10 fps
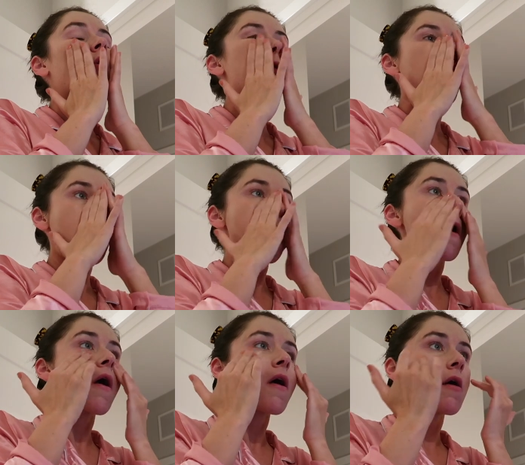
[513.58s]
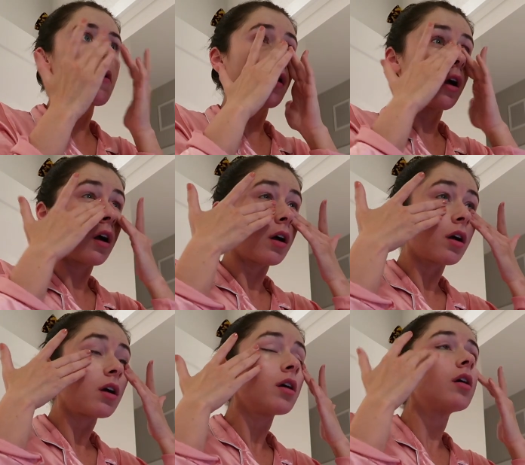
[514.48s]

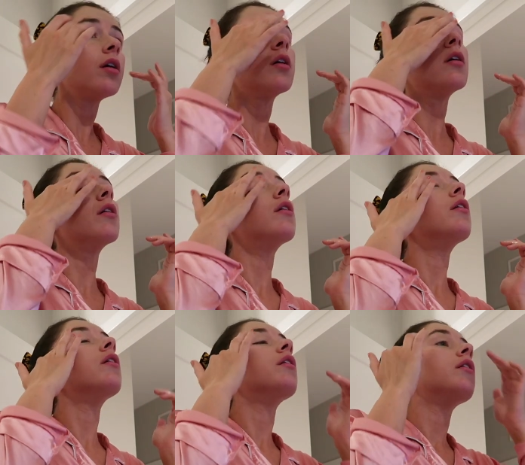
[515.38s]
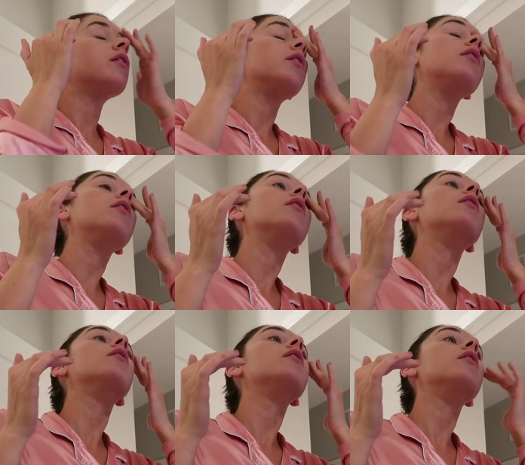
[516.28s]

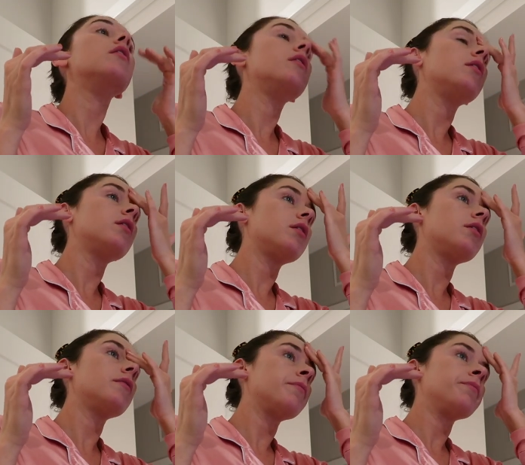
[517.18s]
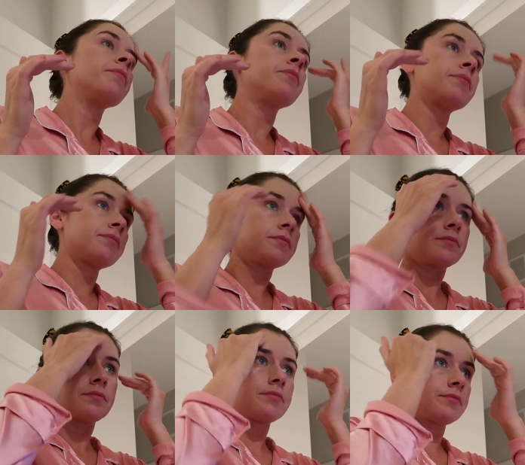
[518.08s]

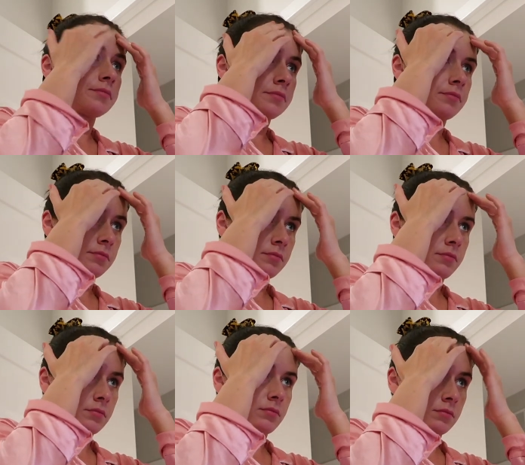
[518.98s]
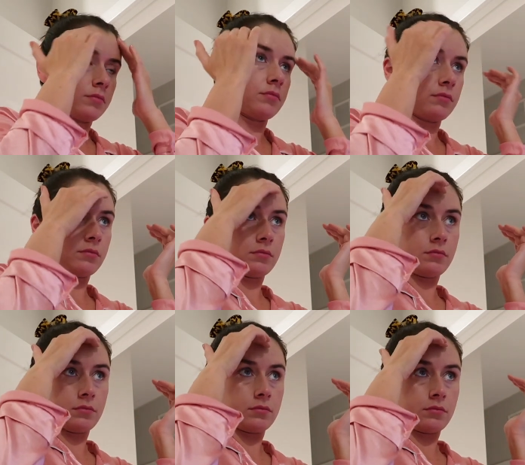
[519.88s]

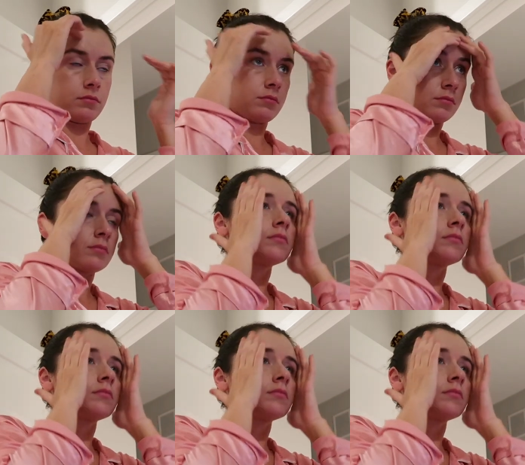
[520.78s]
(no one is talking)